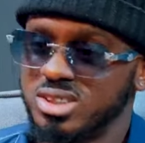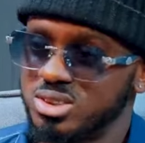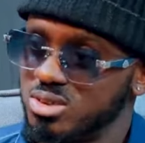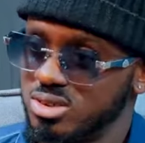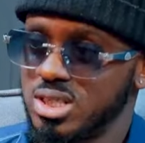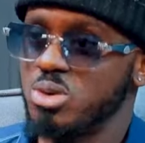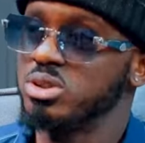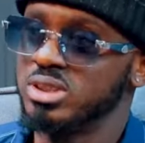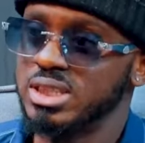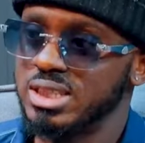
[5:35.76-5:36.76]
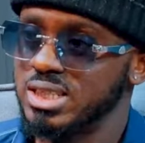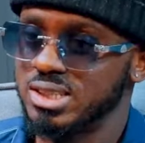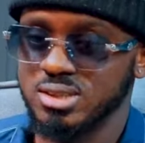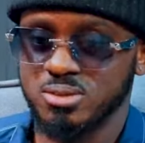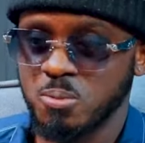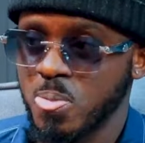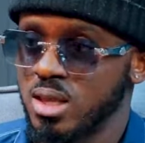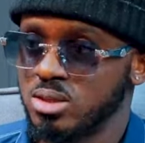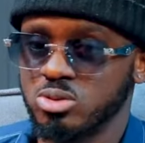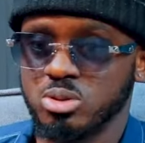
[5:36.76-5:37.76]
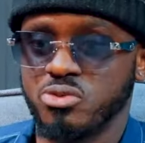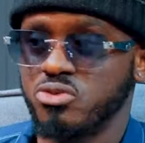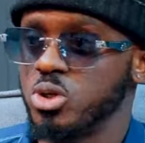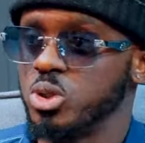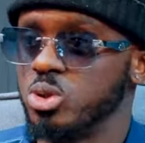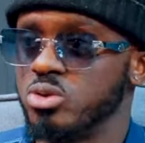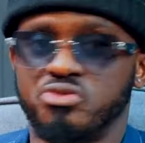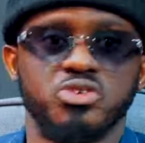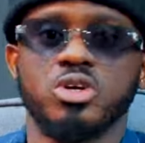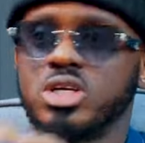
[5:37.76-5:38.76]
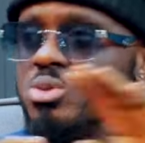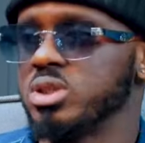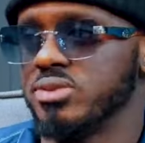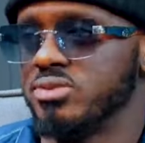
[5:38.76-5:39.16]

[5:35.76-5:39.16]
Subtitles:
these songs, I was intentional. So before you know, Fiokee was